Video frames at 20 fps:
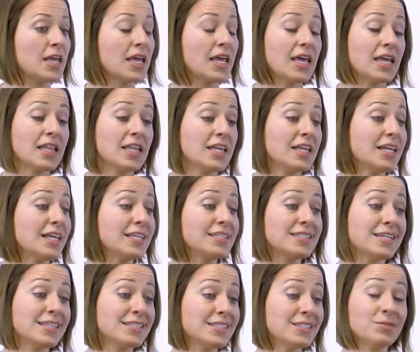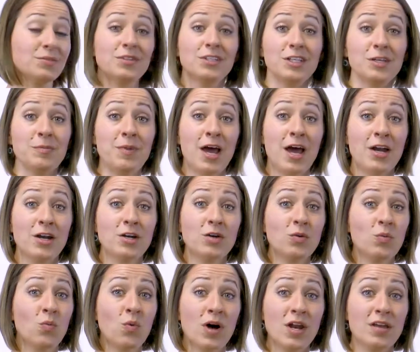And then it doesn't really matter.
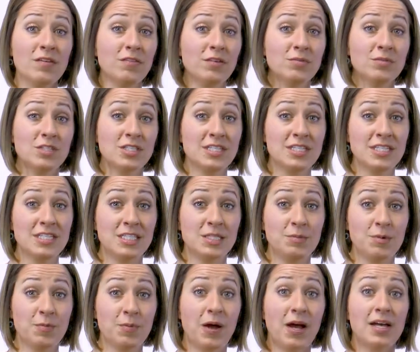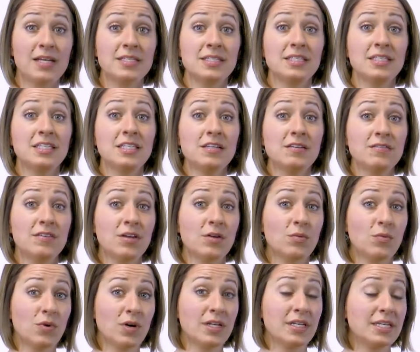One of them just needs to be positive
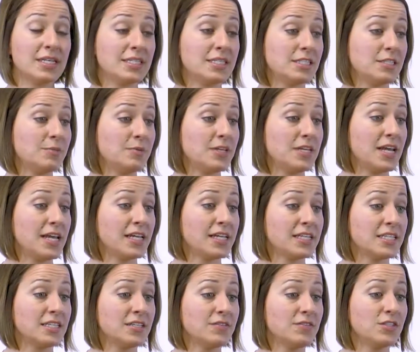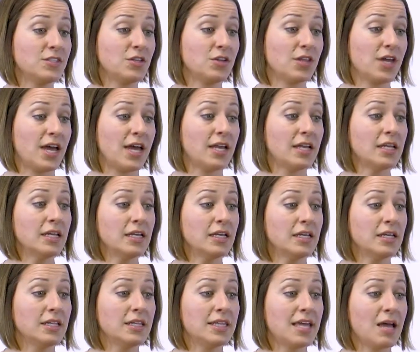and one needs to be negative so that
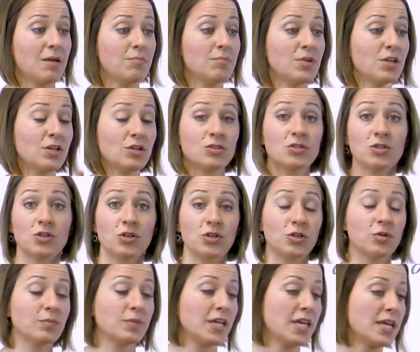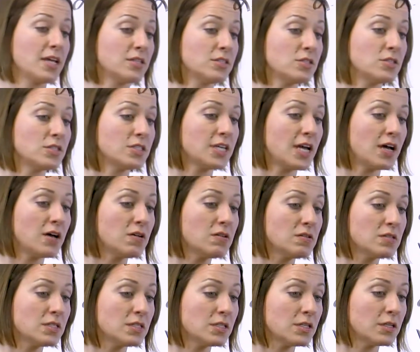that middle term cancels
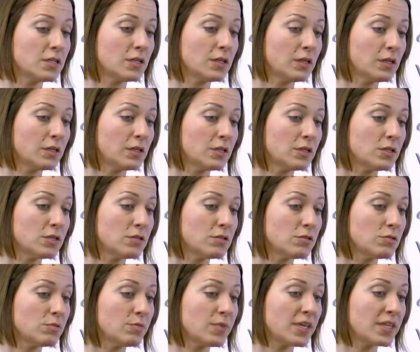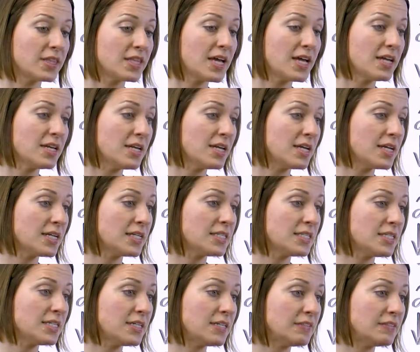out. So we'll make that
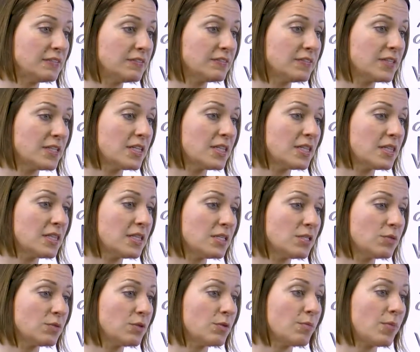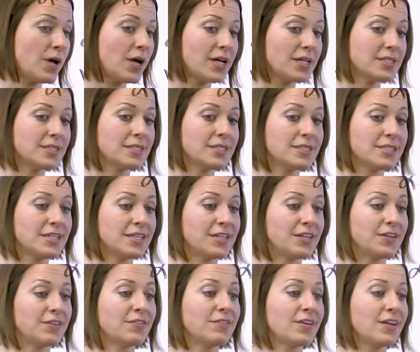negative and this one
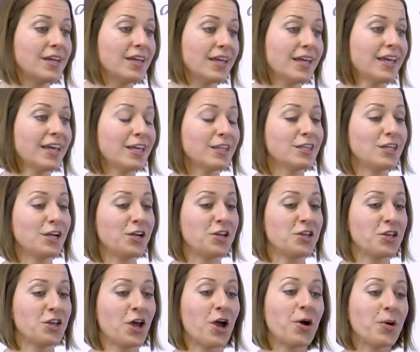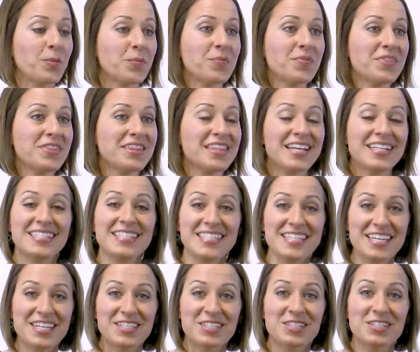positive, and there you go. That's the
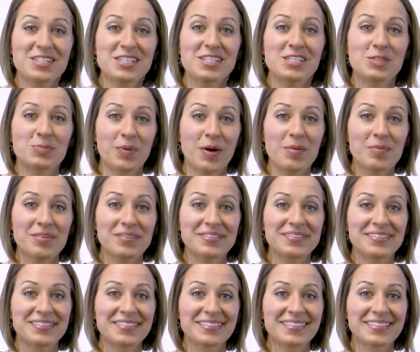answer to this problem.